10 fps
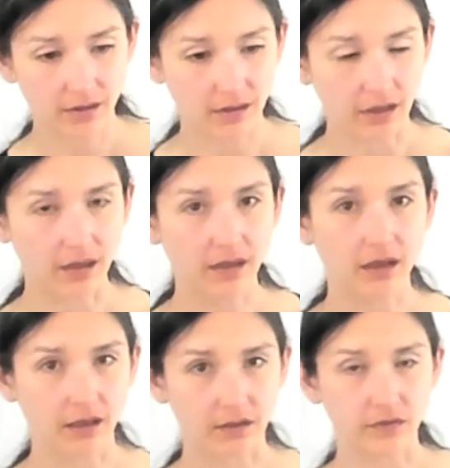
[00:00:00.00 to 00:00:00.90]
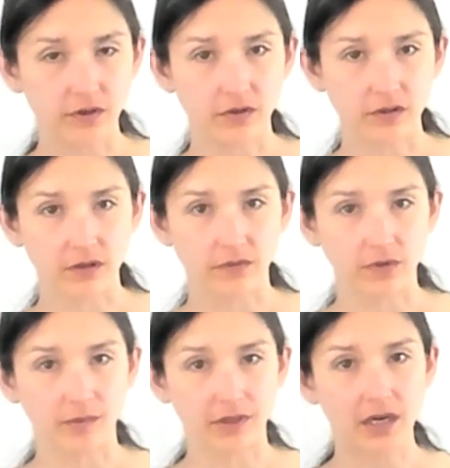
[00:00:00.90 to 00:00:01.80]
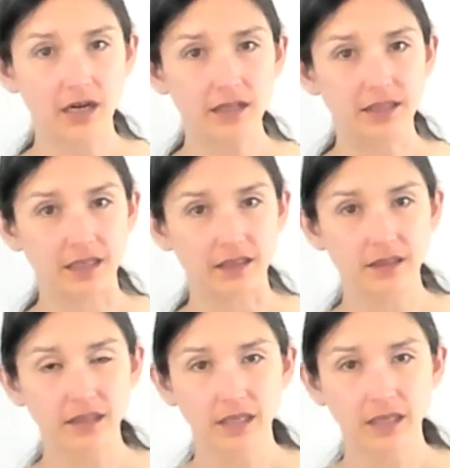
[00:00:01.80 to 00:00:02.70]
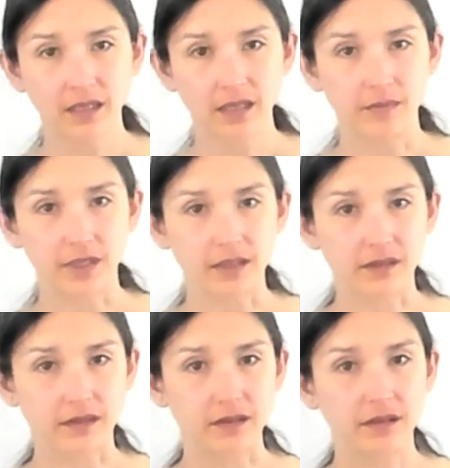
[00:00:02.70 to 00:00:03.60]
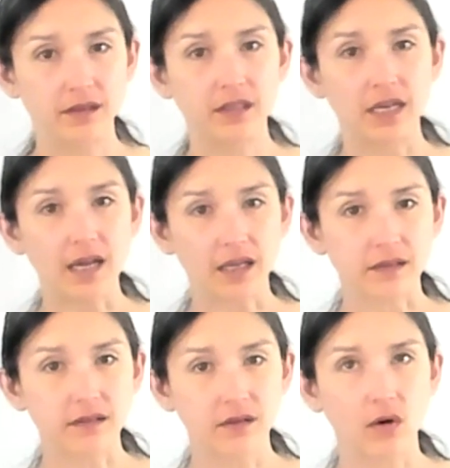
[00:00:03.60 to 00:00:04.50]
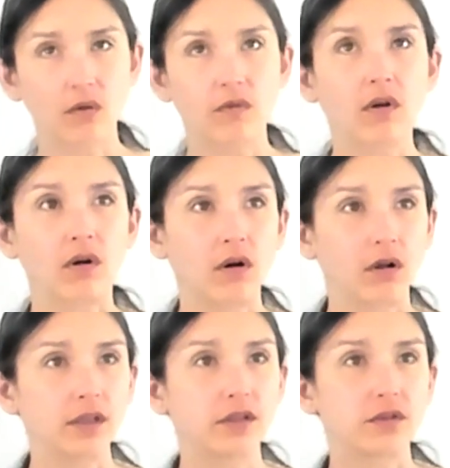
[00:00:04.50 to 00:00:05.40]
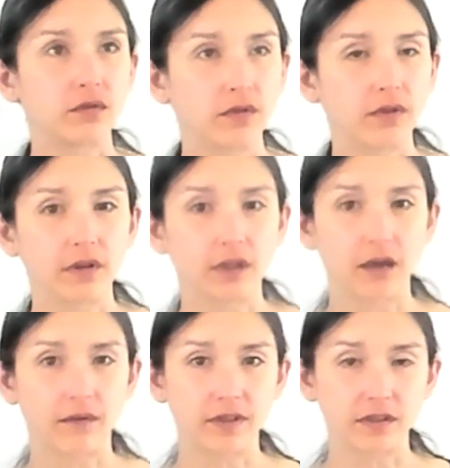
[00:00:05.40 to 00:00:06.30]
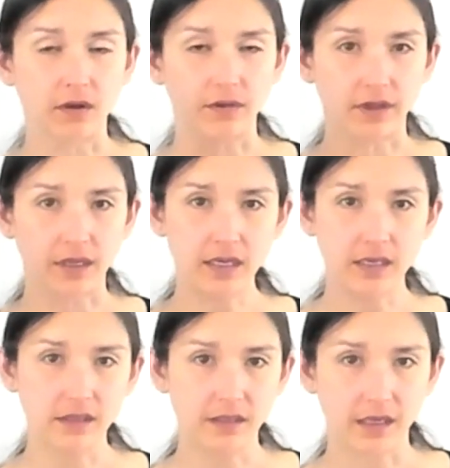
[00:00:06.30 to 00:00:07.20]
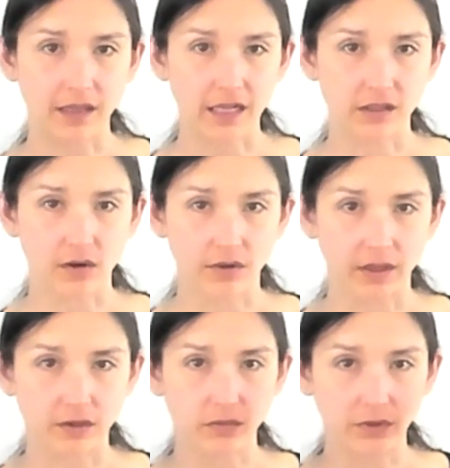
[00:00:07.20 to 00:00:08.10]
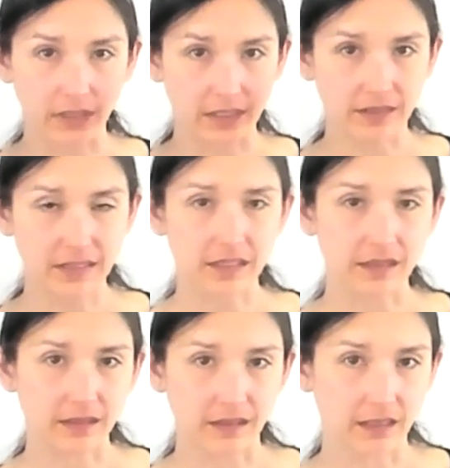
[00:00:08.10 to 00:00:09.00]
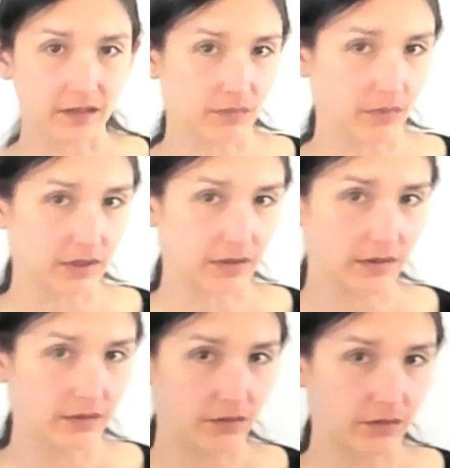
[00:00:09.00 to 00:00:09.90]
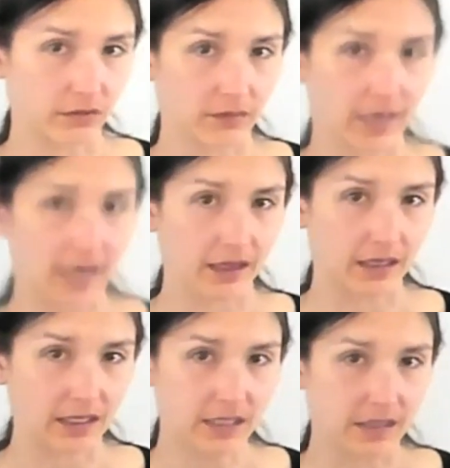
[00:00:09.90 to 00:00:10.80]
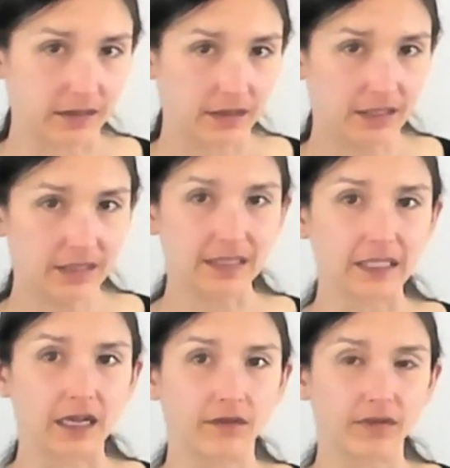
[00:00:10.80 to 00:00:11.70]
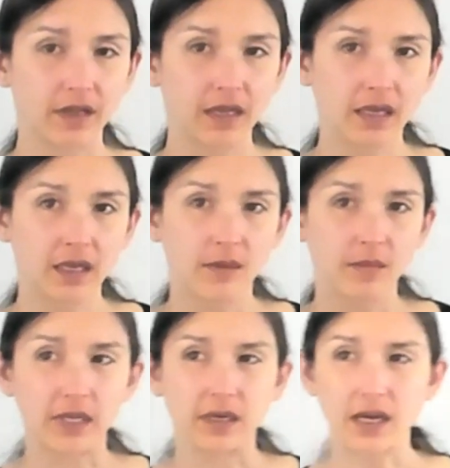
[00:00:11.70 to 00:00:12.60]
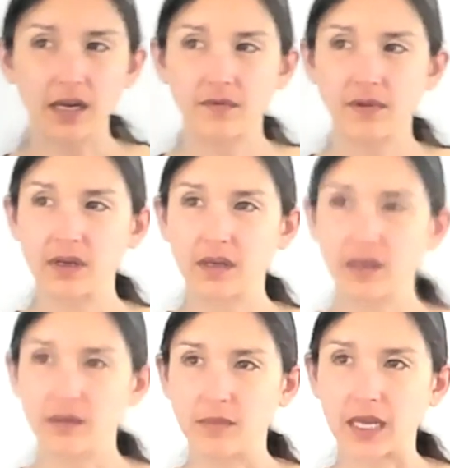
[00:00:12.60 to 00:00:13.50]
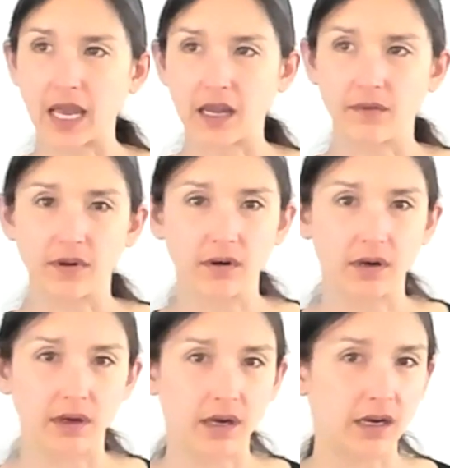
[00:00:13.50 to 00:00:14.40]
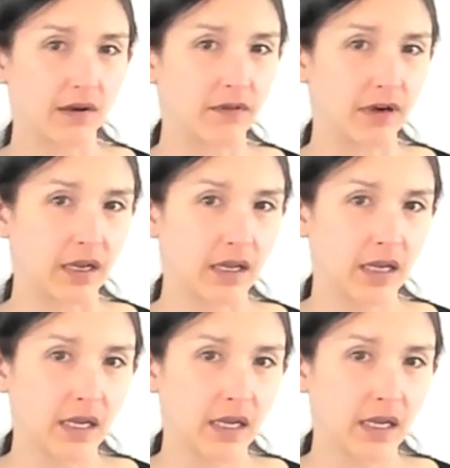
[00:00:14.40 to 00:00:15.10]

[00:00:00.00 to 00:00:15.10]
a, a confusion of form and content because yes, overall, in truth, love is all that is, and that's all that truly exists. And that's what true reality is, is love. But not every behavior and not every